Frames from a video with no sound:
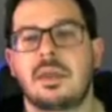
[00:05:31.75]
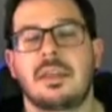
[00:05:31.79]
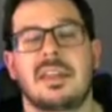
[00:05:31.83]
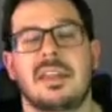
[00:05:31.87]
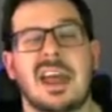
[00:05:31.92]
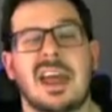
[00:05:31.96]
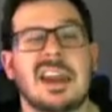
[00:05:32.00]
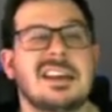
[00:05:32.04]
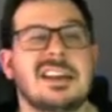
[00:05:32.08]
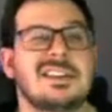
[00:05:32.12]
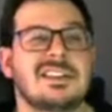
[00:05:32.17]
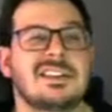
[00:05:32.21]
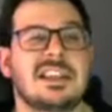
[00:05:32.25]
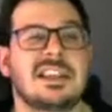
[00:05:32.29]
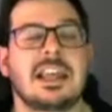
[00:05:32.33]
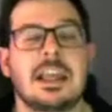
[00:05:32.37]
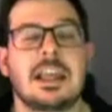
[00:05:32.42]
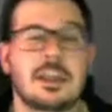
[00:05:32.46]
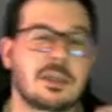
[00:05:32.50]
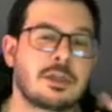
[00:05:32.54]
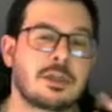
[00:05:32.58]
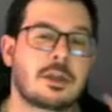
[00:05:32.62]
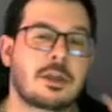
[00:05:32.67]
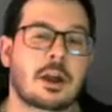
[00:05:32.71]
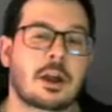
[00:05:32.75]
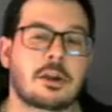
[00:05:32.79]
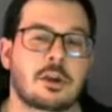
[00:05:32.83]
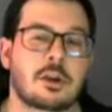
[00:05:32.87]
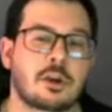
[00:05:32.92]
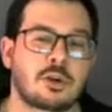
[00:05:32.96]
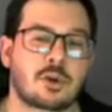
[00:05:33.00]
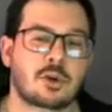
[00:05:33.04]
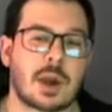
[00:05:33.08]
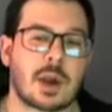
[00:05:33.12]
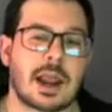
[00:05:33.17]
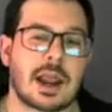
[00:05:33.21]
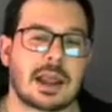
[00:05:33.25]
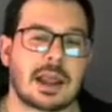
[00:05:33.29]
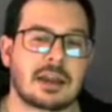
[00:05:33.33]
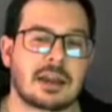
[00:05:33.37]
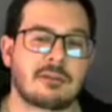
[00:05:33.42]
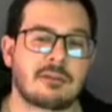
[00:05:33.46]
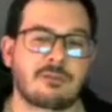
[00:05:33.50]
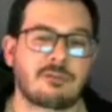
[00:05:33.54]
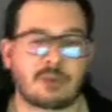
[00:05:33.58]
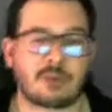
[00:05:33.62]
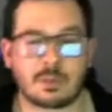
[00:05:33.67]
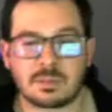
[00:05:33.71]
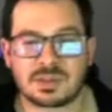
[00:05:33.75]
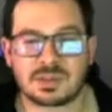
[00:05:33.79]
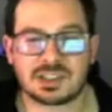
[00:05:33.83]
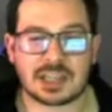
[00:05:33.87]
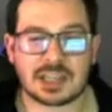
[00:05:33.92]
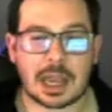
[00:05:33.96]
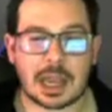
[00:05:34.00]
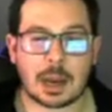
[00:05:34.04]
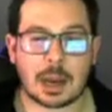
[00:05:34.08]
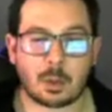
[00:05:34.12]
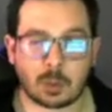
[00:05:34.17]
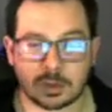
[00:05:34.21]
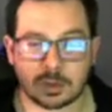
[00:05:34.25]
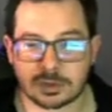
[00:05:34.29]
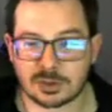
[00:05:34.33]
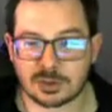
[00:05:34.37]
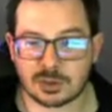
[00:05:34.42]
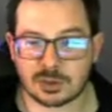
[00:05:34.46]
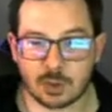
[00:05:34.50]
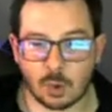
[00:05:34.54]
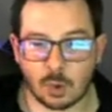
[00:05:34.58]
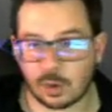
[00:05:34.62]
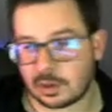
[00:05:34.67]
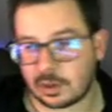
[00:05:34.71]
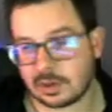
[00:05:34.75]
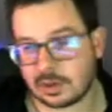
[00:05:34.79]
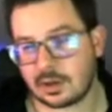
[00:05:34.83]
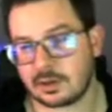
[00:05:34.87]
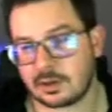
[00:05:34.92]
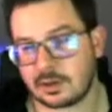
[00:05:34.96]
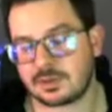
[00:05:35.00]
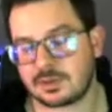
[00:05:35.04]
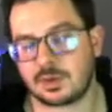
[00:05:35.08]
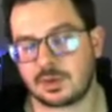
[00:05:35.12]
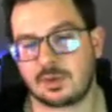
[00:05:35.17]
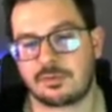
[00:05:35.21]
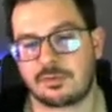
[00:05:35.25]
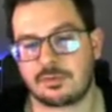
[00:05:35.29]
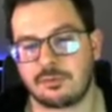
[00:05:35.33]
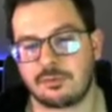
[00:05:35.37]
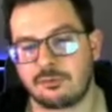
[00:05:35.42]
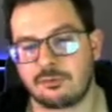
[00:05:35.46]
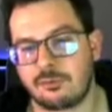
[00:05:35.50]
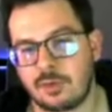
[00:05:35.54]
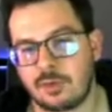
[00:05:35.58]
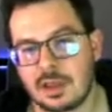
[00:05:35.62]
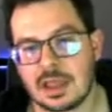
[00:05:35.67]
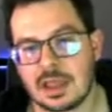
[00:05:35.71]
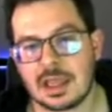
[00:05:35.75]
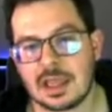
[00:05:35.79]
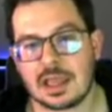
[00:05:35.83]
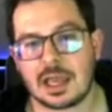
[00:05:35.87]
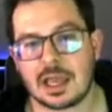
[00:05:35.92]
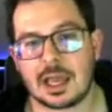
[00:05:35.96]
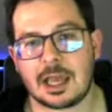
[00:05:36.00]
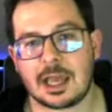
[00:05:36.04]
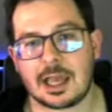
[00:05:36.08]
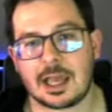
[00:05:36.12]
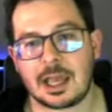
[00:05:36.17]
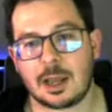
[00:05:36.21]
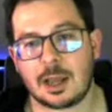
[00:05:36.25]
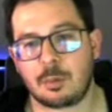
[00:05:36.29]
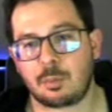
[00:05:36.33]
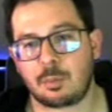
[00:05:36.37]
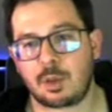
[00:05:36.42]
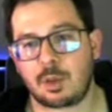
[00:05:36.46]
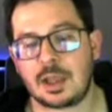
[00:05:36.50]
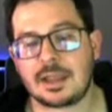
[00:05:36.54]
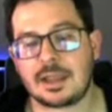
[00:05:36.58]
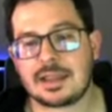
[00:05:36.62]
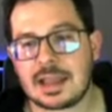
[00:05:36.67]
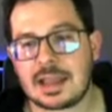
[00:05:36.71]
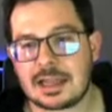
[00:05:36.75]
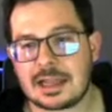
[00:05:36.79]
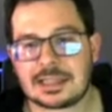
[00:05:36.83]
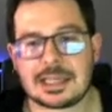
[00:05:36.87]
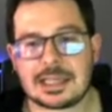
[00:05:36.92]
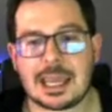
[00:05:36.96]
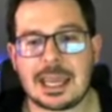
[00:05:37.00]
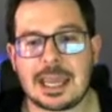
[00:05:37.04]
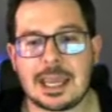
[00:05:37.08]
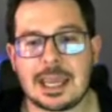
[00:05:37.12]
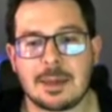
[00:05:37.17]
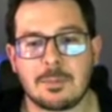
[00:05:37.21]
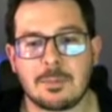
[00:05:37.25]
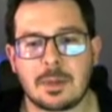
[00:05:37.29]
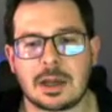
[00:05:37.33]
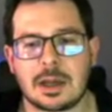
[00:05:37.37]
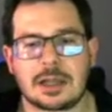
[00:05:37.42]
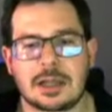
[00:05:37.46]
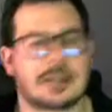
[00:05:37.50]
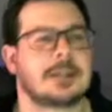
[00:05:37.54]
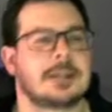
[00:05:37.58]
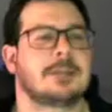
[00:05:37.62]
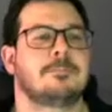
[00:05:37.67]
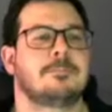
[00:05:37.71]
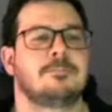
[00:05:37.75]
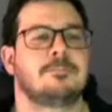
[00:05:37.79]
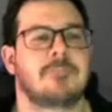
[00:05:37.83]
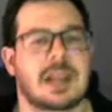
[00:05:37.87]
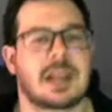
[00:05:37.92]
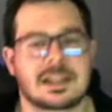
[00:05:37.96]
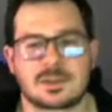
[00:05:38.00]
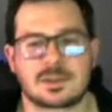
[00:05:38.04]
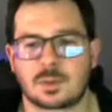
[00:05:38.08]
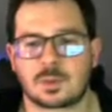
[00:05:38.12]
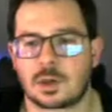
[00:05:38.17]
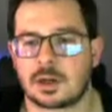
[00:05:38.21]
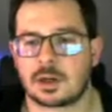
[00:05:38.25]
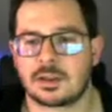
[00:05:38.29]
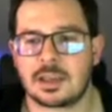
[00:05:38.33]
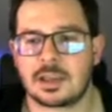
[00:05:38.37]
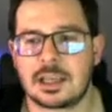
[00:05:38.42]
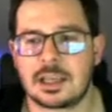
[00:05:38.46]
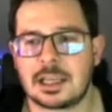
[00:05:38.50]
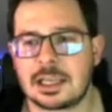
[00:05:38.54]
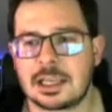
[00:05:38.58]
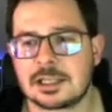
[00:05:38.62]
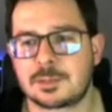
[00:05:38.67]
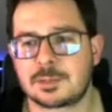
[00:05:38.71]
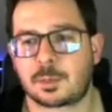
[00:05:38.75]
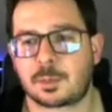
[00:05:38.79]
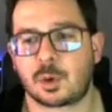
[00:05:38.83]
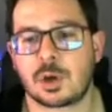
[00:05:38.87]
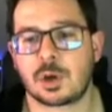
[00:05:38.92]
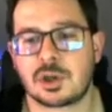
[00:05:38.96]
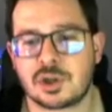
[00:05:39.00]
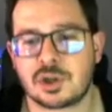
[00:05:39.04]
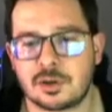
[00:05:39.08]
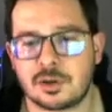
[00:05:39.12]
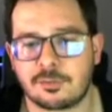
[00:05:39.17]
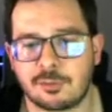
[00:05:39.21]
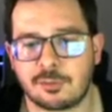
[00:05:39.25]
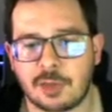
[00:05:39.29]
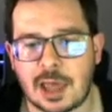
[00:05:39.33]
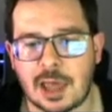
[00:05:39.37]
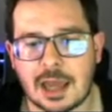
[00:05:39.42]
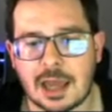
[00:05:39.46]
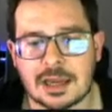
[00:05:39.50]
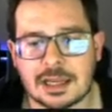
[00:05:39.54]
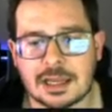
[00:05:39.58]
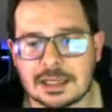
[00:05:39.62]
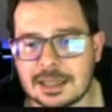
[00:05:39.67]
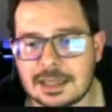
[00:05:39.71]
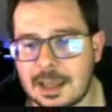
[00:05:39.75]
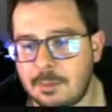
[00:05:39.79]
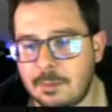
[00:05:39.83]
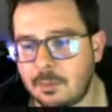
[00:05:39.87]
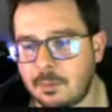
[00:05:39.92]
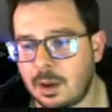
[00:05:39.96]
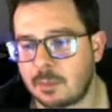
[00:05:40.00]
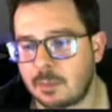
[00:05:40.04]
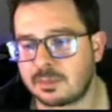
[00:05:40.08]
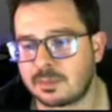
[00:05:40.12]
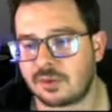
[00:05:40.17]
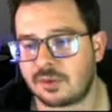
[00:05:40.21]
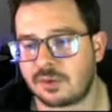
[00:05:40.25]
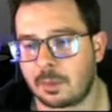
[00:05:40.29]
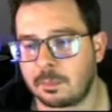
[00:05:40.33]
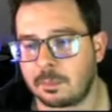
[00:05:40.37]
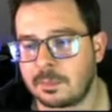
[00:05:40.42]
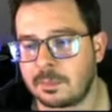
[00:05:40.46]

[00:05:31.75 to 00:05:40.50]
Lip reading: That is the Thunder Dragon from Skyward Sword. So if you've played that game, that's where the inspiration for that nickname comes from.